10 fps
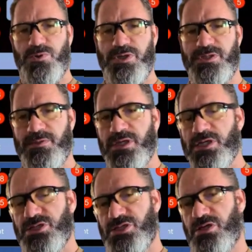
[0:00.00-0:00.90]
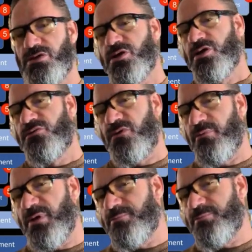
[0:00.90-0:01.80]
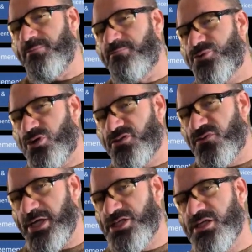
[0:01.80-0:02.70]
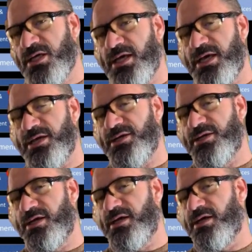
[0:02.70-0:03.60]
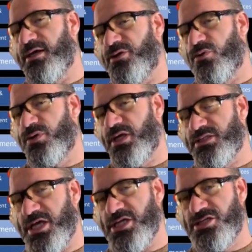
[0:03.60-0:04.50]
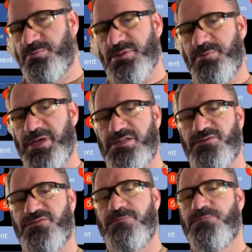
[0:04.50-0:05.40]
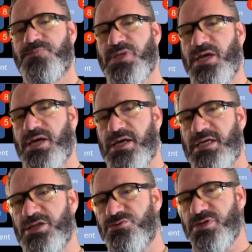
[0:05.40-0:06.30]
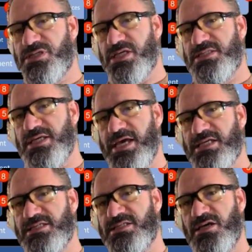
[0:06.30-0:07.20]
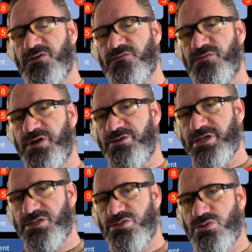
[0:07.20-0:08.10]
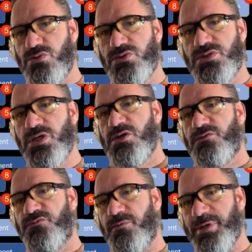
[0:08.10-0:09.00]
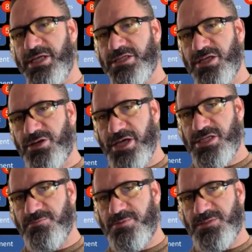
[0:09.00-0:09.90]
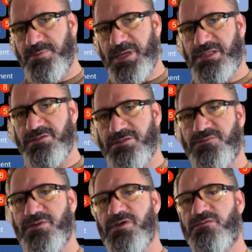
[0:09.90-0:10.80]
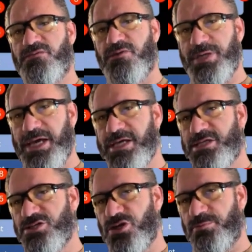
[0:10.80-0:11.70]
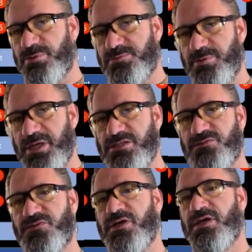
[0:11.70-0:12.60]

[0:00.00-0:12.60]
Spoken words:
Right, so from a transformation and an organizational perspective, KEY360 has various tools from an integration perspective, from an HR perspective,